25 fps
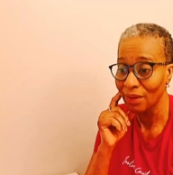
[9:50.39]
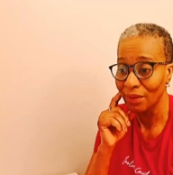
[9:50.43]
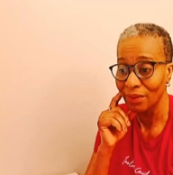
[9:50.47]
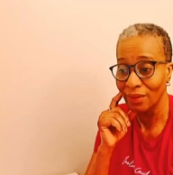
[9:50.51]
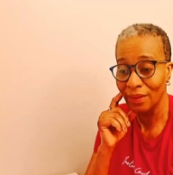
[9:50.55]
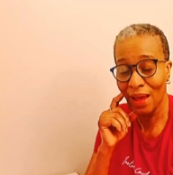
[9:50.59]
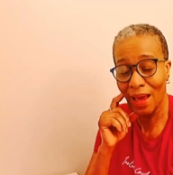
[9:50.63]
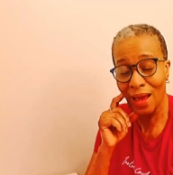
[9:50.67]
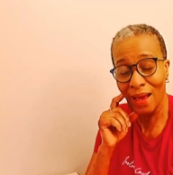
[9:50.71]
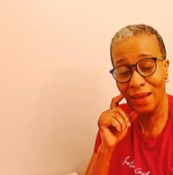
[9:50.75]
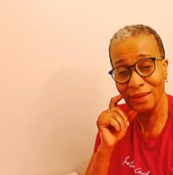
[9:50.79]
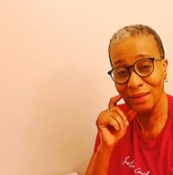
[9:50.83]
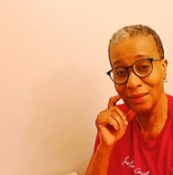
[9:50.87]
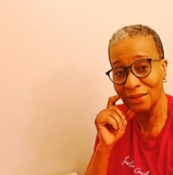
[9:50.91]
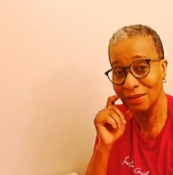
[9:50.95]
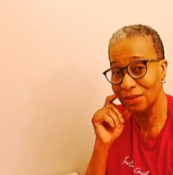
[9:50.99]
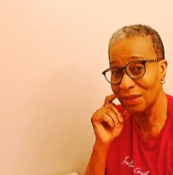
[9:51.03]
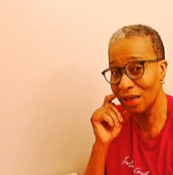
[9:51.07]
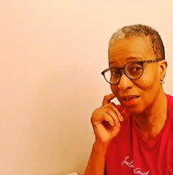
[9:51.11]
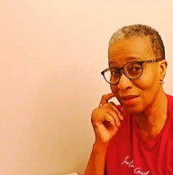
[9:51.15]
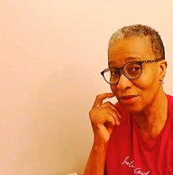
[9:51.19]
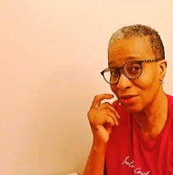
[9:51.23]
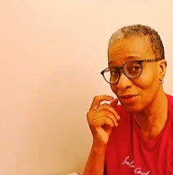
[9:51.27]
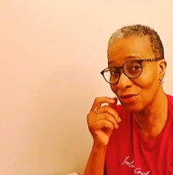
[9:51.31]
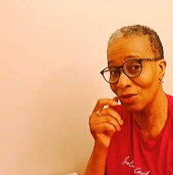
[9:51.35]
that
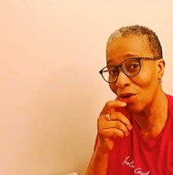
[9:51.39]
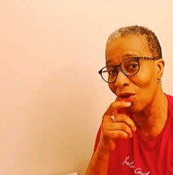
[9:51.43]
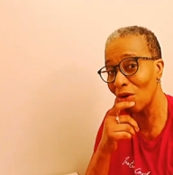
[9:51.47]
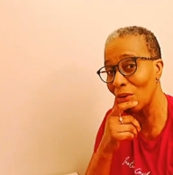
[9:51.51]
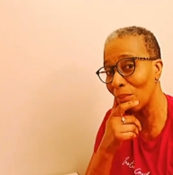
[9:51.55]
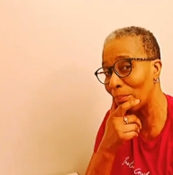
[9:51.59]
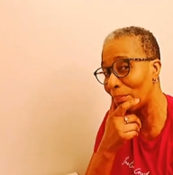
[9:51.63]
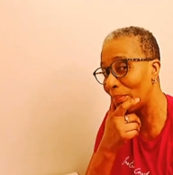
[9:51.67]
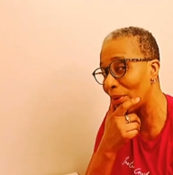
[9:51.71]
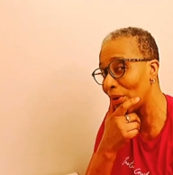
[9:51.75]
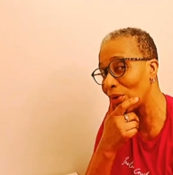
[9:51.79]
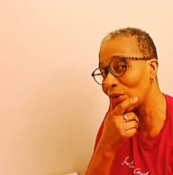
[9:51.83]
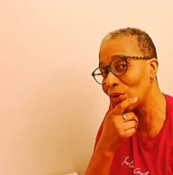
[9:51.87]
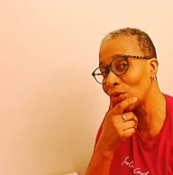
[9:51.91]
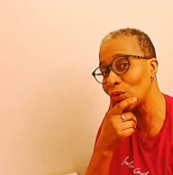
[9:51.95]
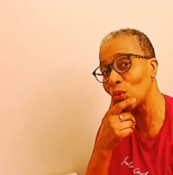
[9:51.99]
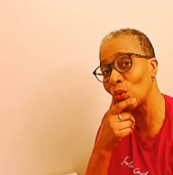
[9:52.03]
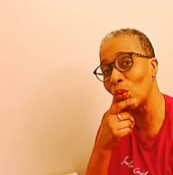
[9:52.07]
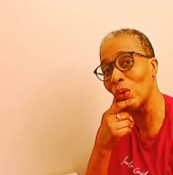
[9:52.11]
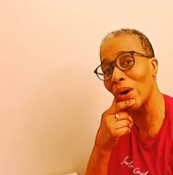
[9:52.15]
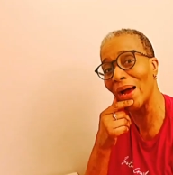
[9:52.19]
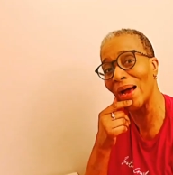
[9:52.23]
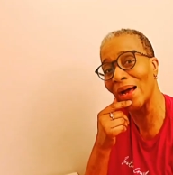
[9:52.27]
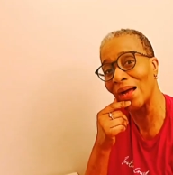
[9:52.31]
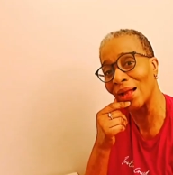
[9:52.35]
does not bode
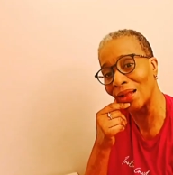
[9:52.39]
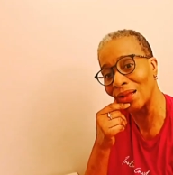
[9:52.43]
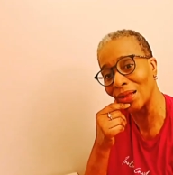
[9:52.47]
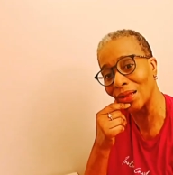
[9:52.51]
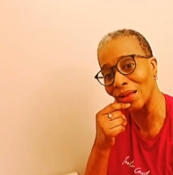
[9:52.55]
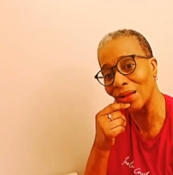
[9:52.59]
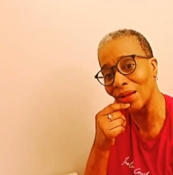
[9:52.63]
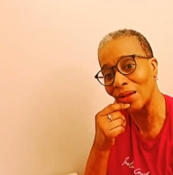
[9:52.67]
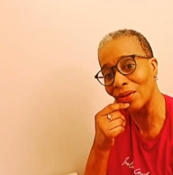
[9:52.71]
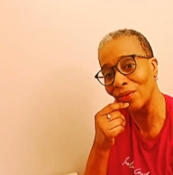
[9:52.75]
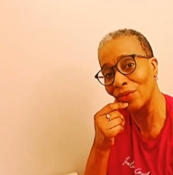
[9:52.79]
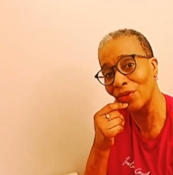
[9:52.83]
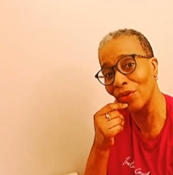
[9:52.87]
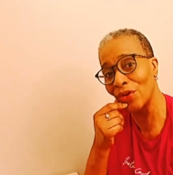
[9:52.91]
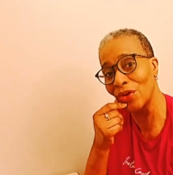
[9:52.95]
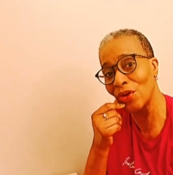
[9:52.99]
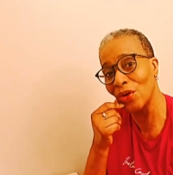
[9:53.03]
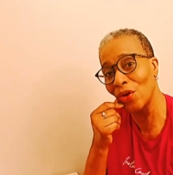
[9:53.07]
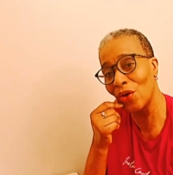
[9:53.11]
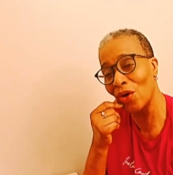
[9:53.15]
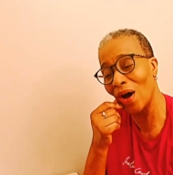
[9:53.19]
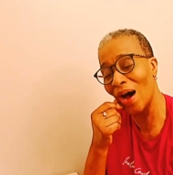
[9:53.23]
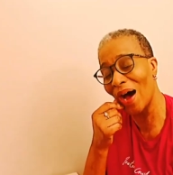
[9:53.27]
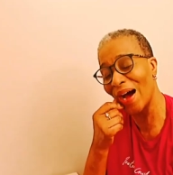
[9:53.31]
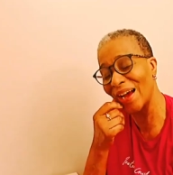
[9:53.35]
well for
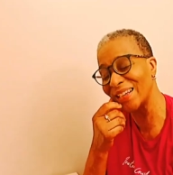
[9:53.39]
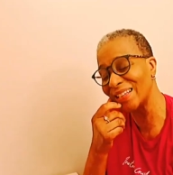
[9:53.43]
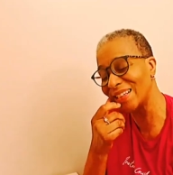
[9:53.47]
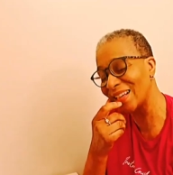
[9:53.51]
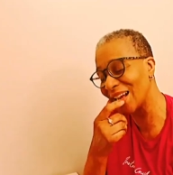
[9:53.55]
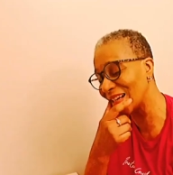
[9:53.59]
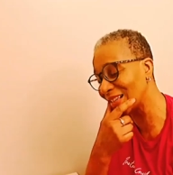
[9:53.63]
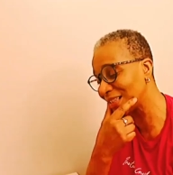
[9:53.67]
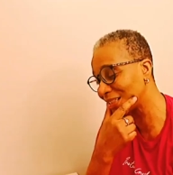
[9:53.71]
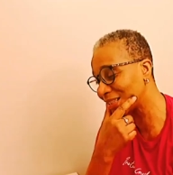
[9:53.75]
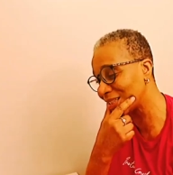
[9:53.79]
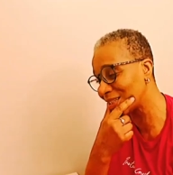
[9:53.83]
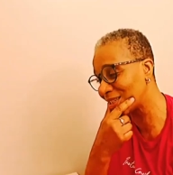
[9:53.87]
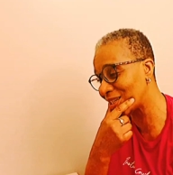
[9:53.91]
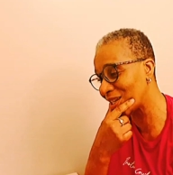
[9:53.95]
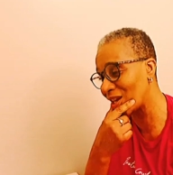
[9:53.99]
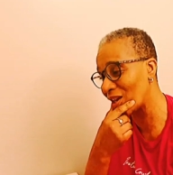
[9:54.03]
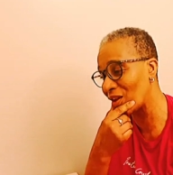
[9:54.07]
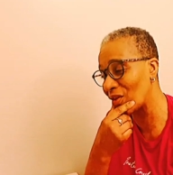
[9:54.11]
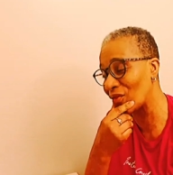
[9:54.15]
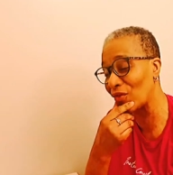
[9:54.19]
your identity,